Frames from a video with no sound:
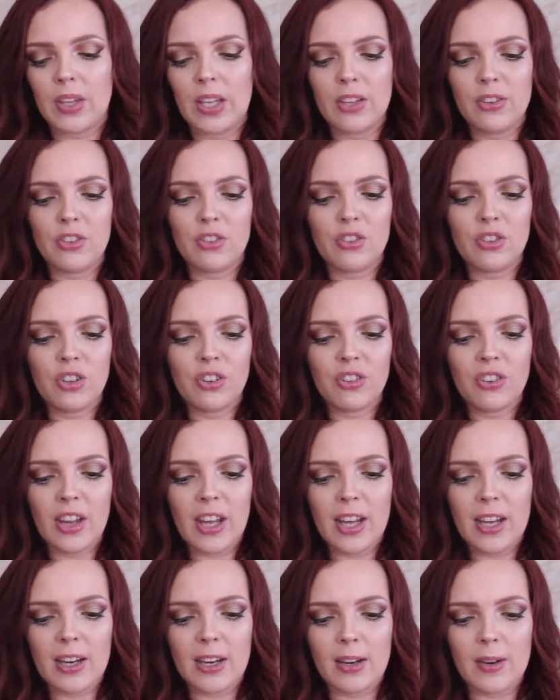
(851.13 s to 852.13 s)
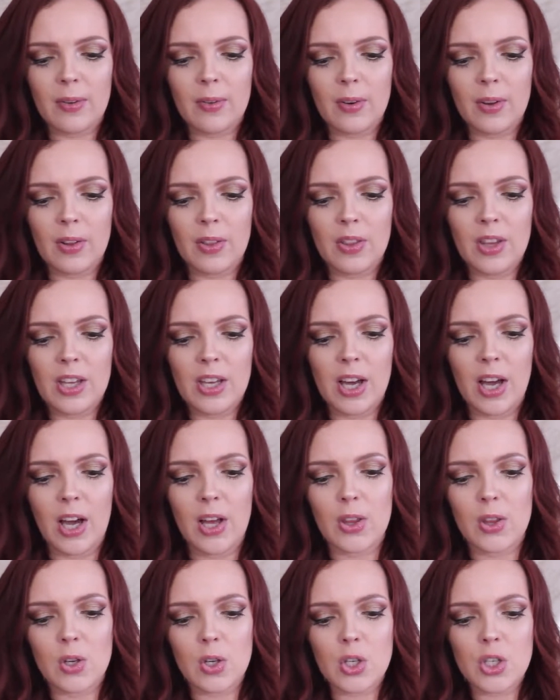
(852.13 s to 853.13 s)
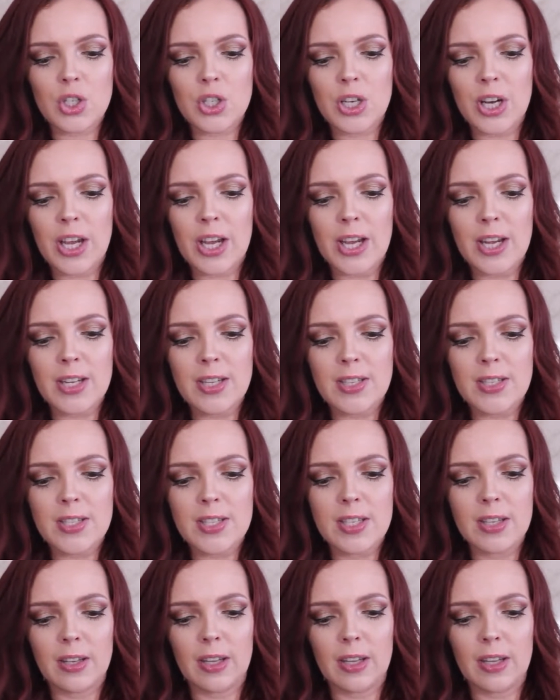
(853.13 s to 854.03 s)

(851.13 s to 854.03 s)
It's just that the other shades,